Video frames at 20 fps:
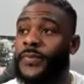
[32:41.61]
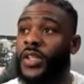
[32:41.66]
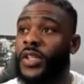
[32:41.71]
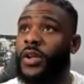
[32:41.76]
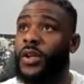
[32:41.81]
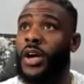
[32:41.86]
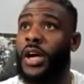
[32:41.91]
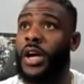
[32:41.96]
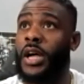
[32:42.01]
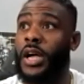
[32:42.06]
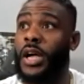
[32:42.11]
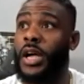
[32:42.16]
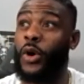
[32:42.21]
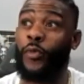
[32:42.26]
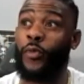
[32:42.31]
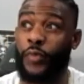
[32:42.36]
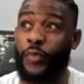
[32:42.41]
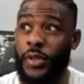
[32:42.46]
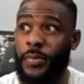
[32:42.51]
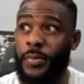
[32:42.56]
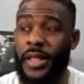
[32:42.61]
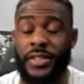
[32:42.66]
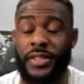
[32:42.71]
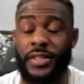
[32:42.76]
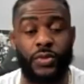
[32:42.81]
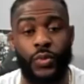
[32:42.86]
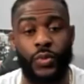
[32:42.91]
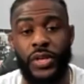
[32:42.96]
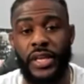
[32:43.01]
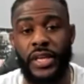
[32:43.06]
Uh, hopefully by this
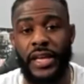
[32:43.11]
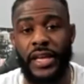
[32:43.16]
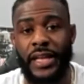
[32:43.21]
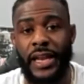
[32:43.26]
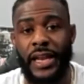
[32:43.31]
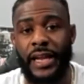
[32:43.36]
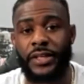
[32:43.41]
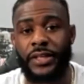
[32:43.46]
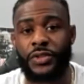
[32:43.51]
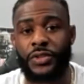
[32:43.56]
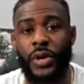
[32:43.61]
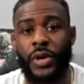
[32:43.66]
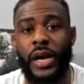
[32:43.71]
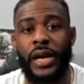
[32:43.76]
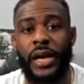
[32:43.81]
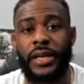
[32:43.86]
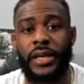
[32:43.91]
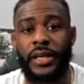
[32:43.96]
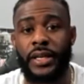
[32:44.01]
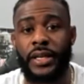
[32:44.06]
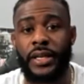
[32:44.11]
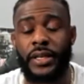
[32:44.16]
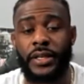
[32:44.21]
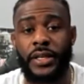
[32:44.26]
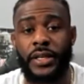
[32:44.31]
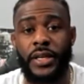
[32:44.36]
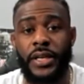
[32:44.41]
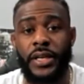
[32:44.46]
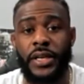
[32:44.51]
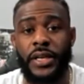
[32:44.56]
weekend that I could try and
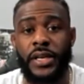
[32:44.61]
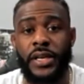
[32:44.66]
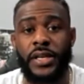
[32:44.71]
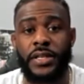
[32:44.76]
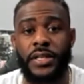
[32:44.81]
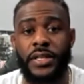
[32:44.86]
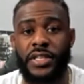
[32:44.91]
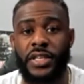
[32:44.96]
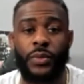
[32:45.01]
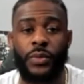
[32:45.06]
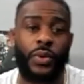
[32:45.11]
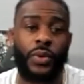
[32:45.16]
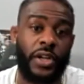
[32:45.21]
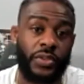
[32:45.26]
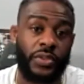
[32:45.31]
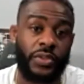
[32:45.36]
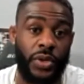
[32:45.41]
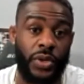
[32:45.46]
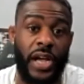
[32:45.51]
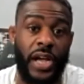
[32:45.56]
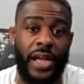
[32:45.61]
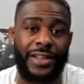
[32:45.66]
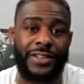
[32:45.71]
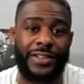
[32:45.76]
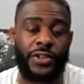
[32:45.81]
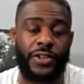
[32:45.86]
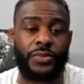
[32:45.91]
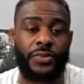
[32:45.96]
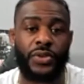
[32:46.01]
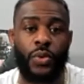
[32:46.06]
see what else we got in
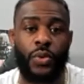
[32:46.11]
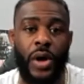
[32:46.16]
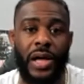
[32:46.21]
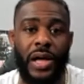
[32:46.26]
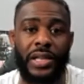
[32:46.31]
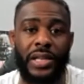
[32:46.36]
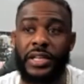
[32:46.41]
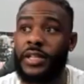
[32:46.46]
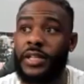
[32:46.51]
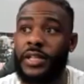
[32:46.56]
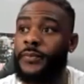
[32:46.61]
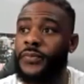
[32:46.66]
terms of quality.